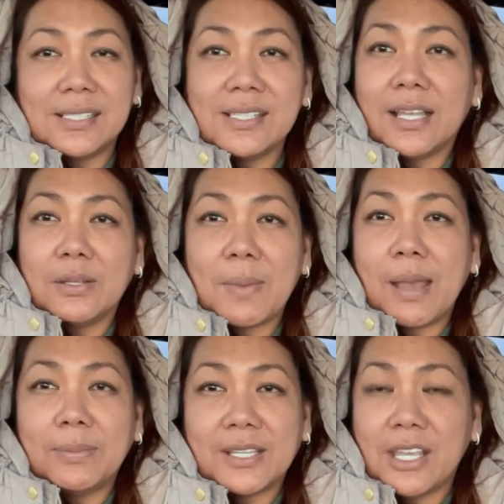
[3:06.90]
asylum
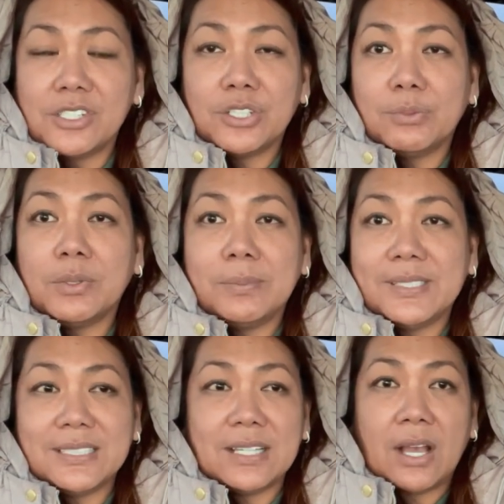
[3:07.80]
application will be
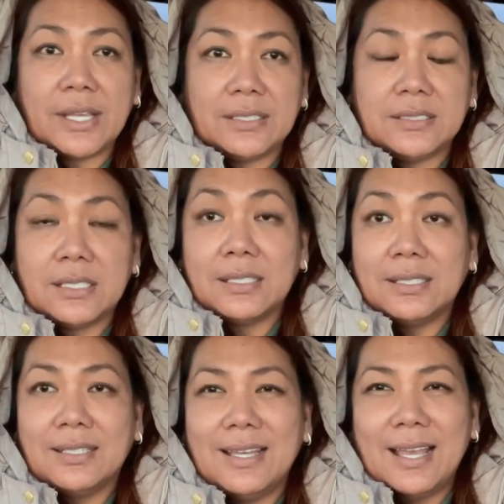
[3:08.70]

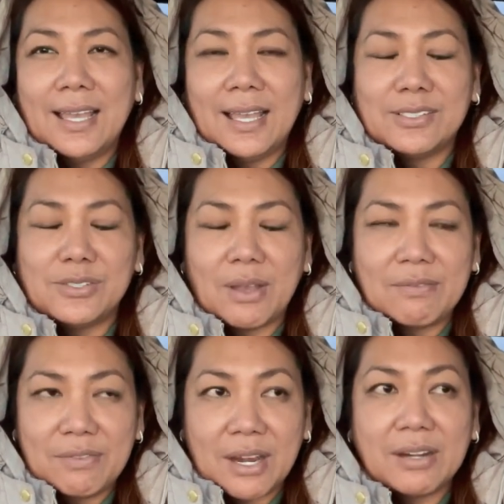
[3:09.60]
denied. So
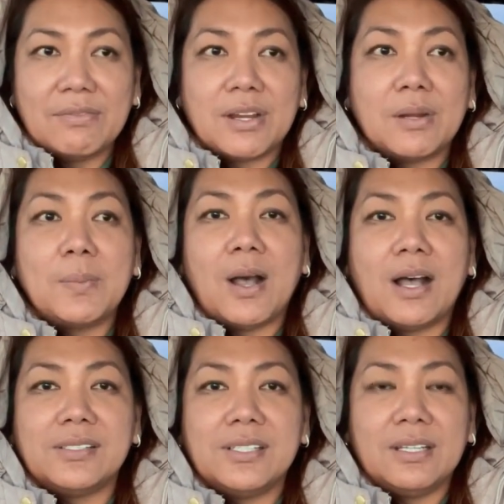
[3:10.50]
I'm very, very
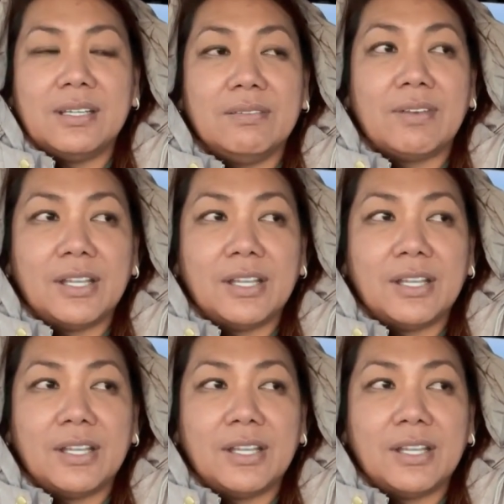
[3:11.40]
positive.